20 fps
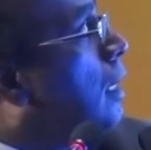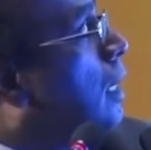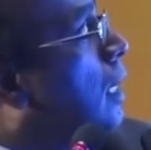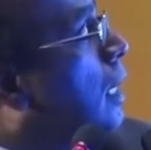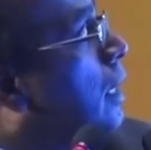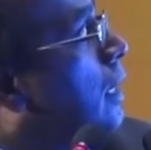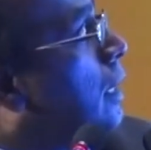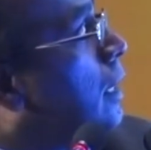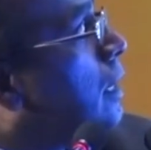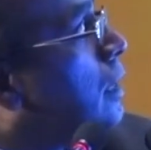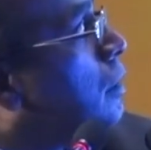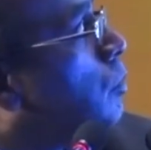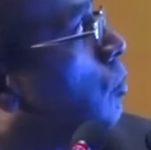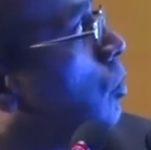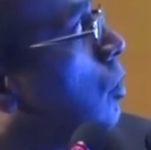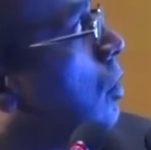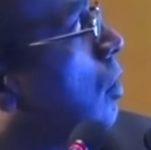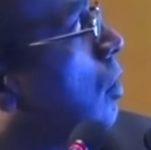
And it is more